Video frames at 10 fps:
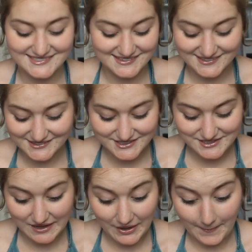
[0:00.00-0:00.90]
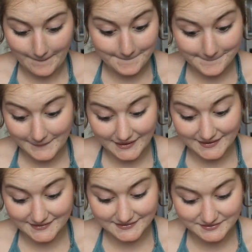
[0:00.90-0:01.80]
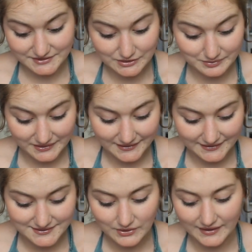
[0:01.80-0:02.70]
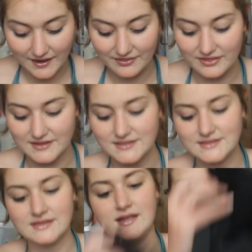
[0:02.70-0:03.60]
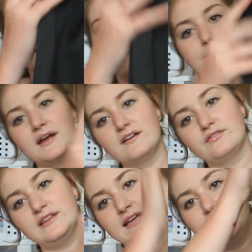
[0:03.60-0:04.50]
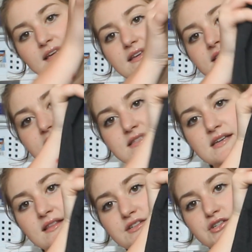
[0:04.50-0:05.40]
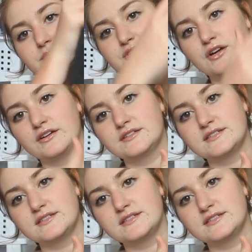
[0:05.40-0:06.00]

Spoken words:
they're just so pretty. So I got this pair of leggings. It's got the Gymshark